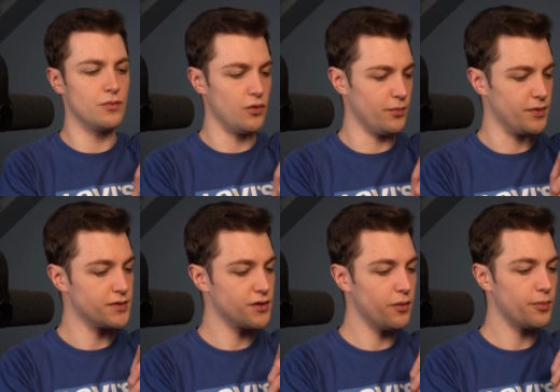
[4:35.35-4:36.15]
Open the
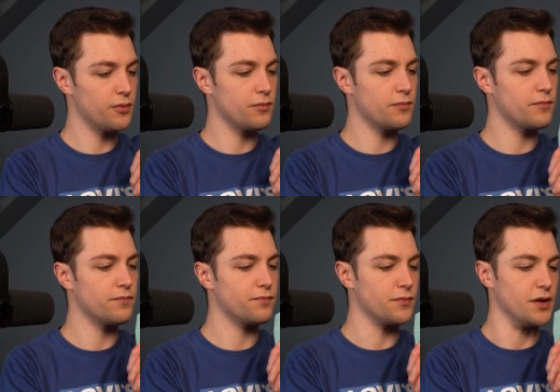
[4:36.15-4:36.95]
top.
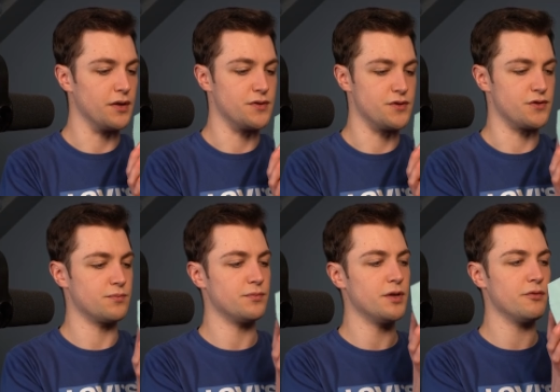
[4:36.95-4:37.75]
Uh, there's just
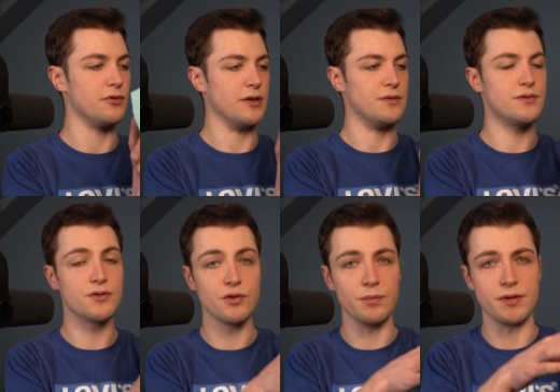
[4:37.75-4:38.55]
literally
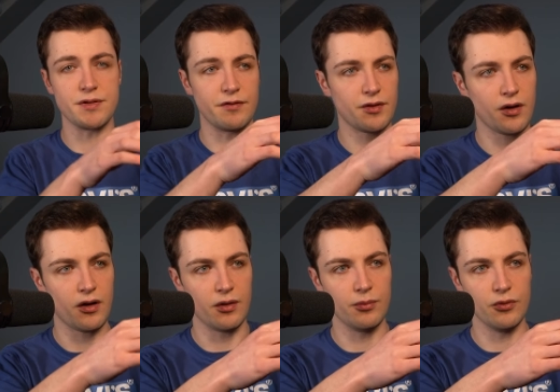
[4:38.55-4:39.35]
two bits of
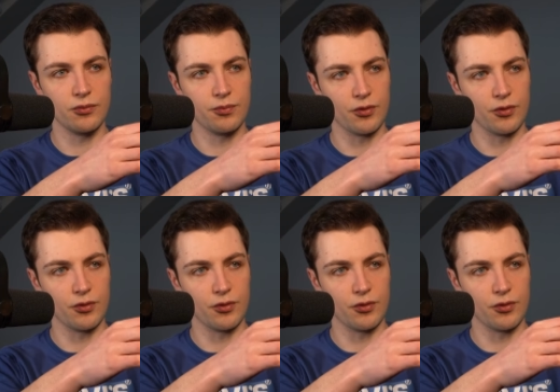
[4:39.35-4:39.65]
cardboard,